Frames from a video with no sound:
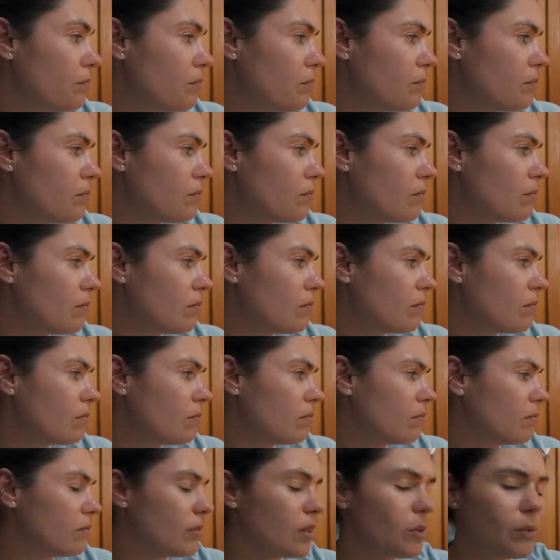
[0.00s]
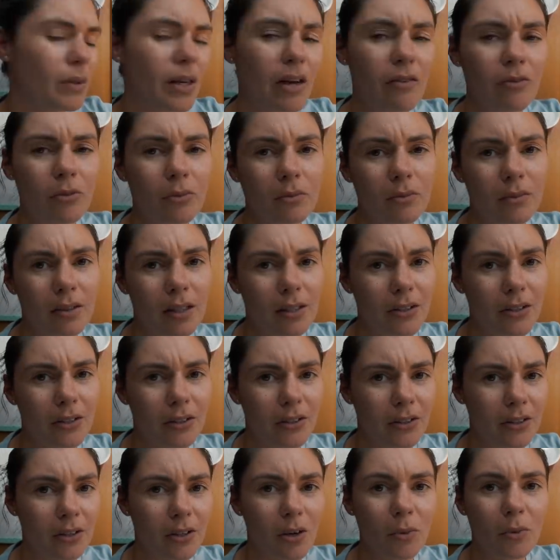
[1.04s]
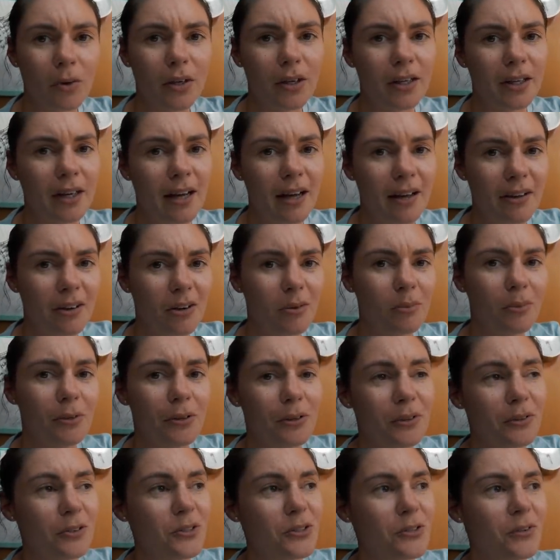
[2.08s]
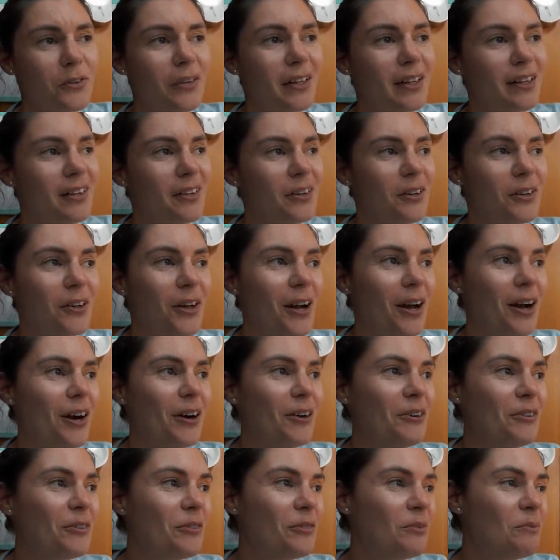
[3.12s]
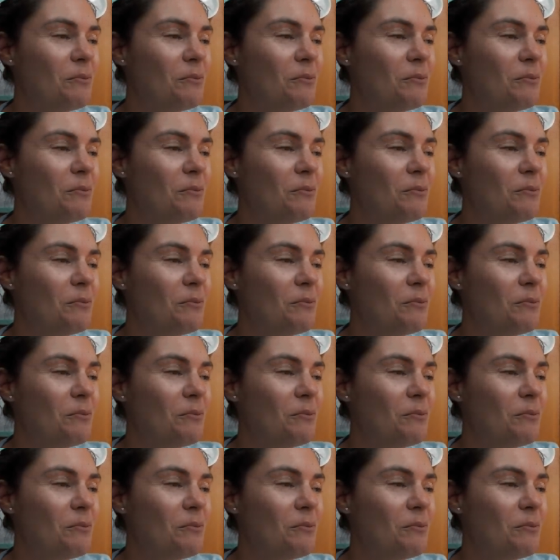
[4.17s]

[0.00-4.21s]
66 we haven't i don't know i'll work it out and i'll put it on the screen i don't know how